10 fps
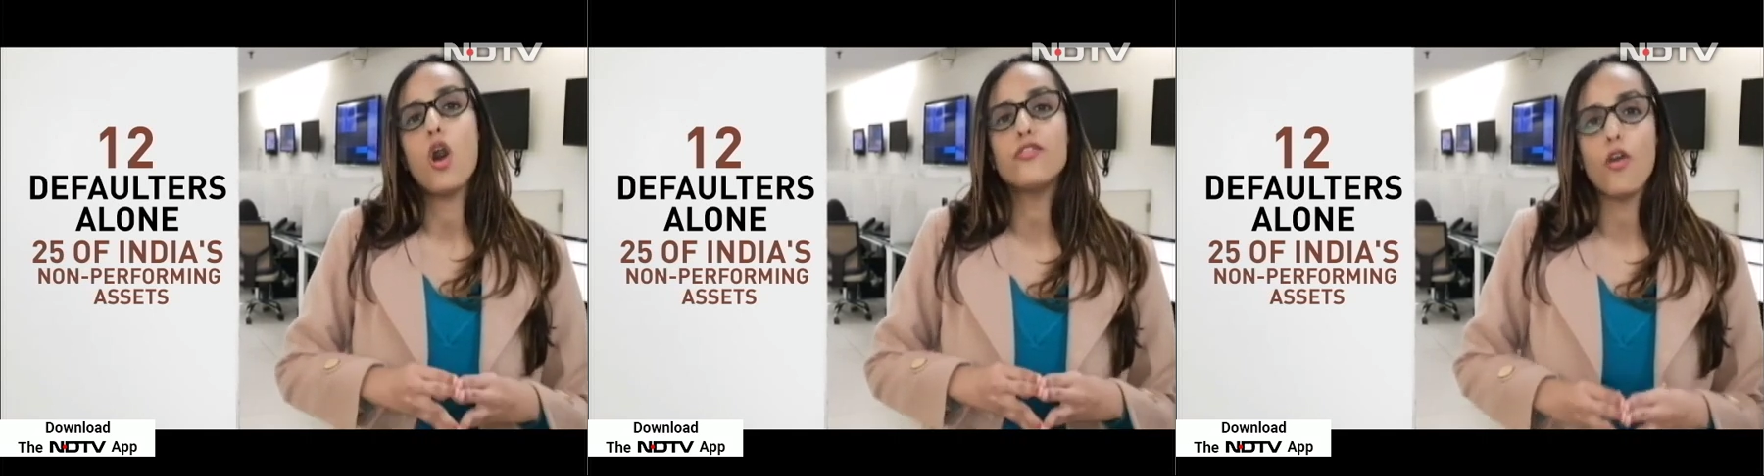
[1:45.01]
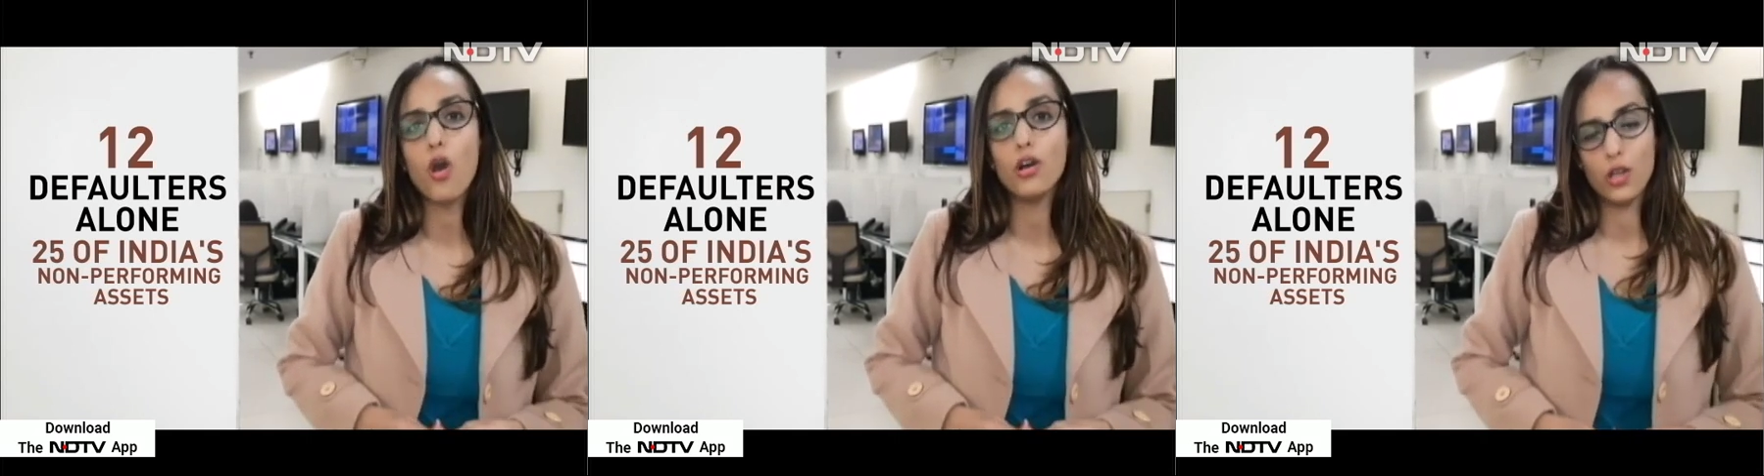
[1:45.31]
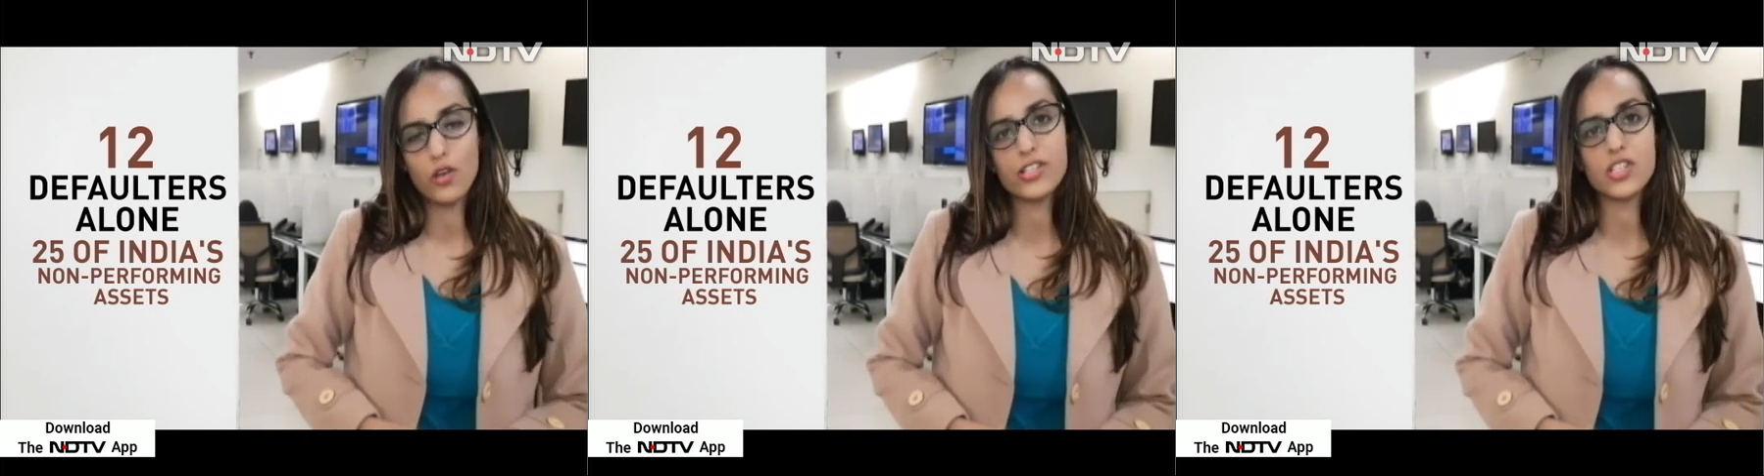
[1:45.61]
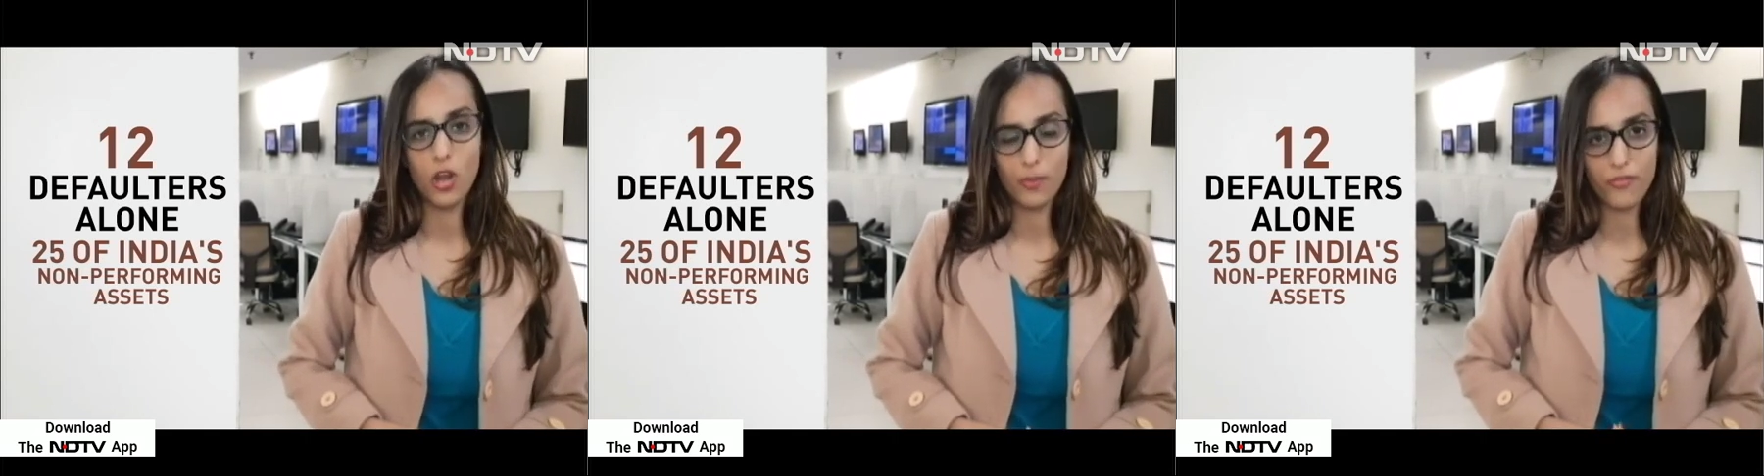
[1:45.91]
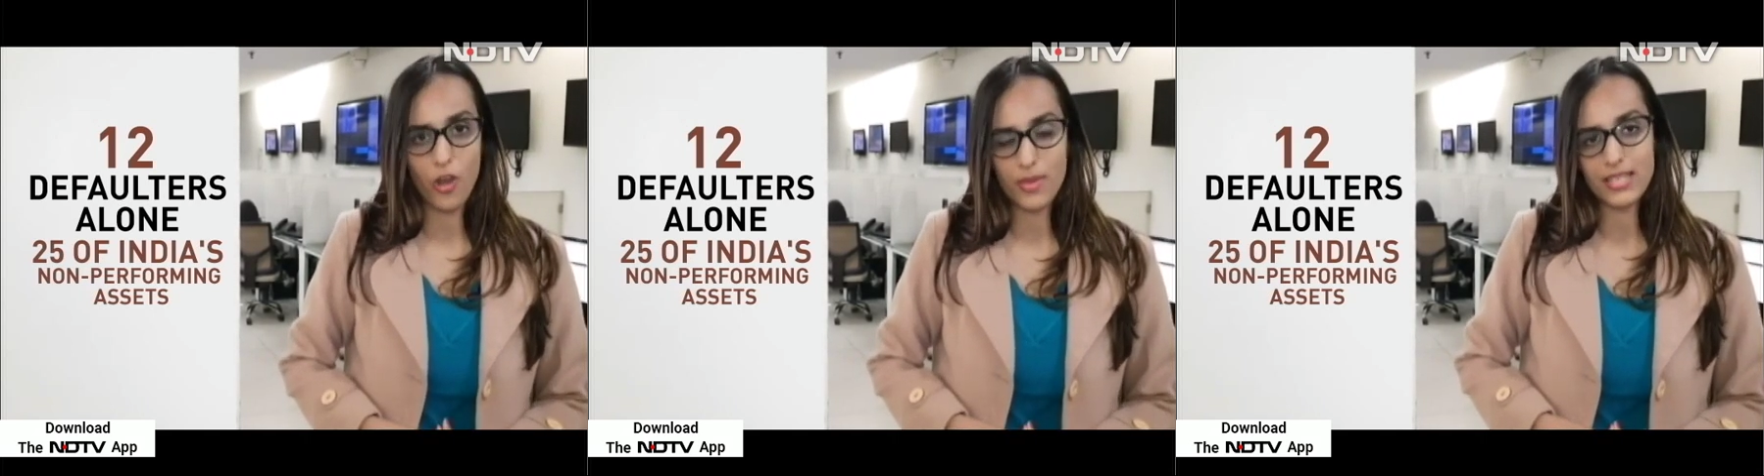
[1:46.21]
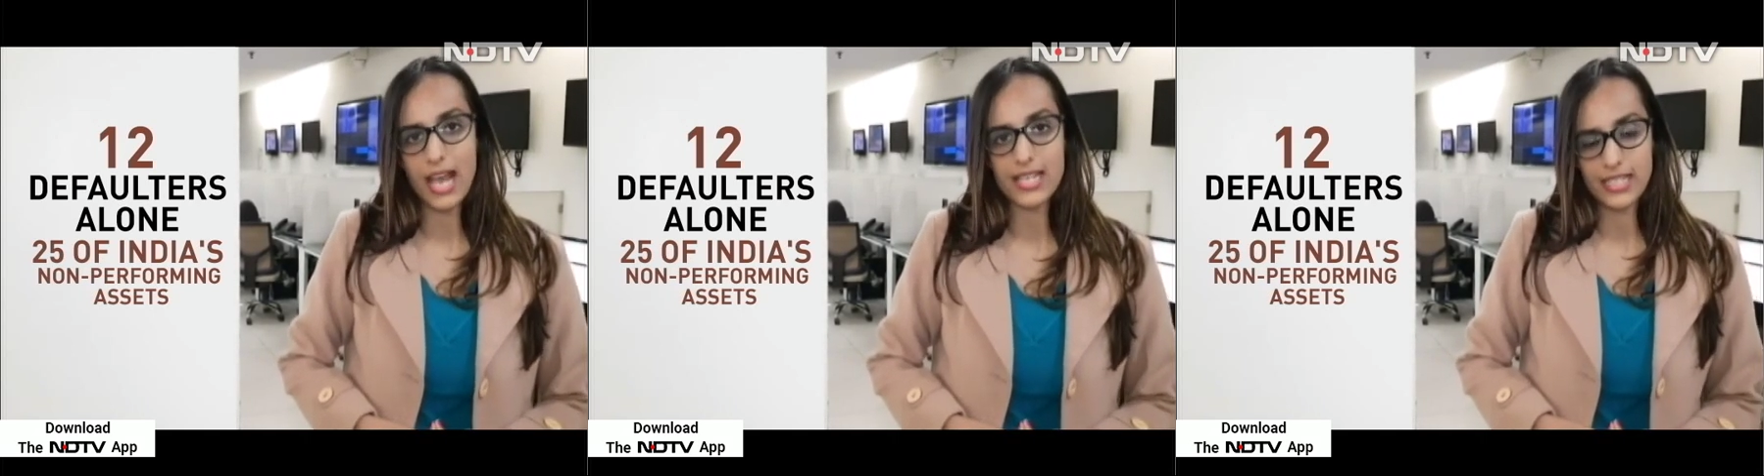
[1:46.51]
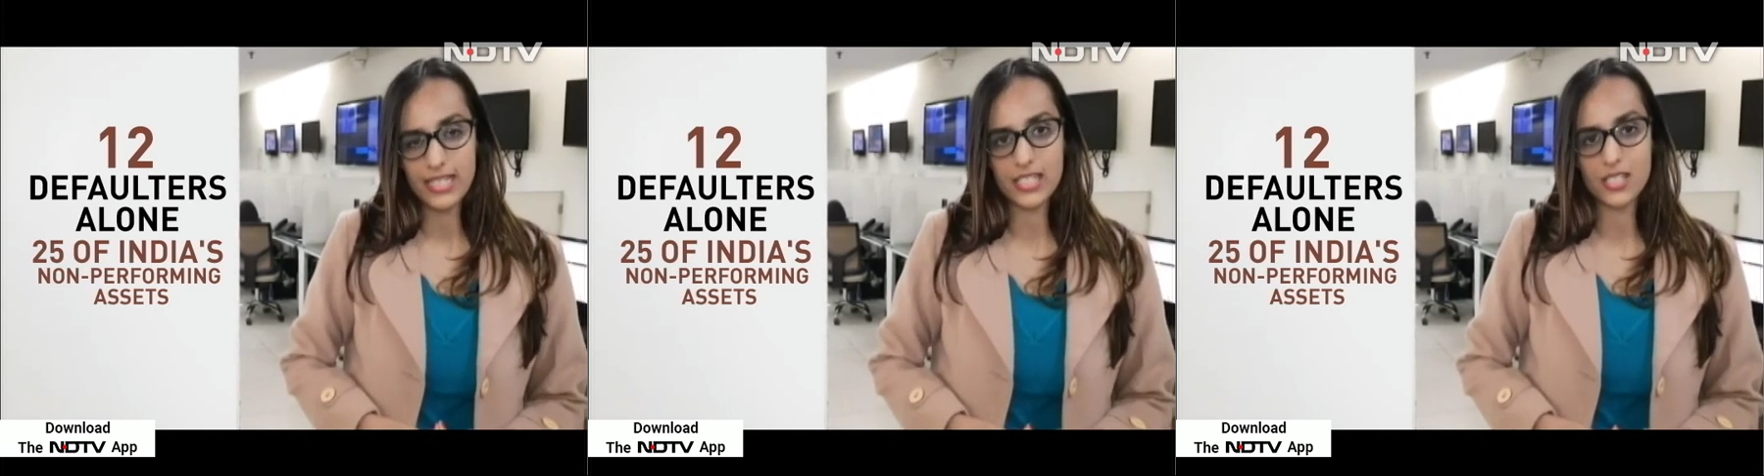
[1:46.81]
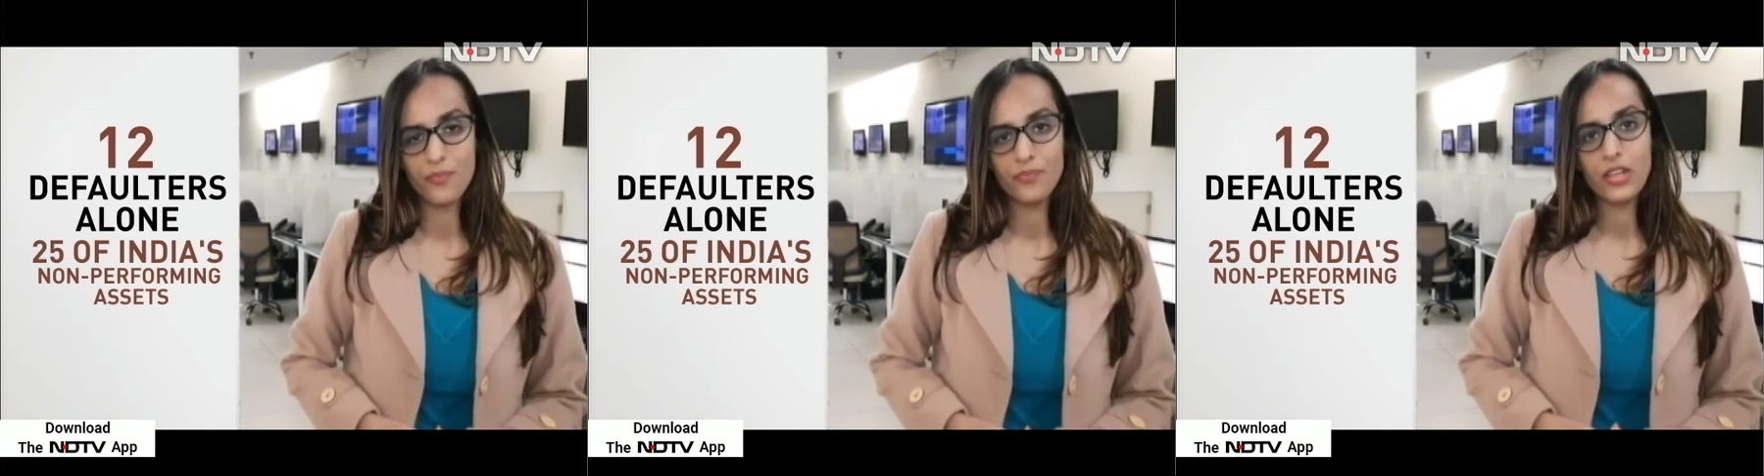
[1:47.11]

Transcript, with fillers: of all of its non-performing assets.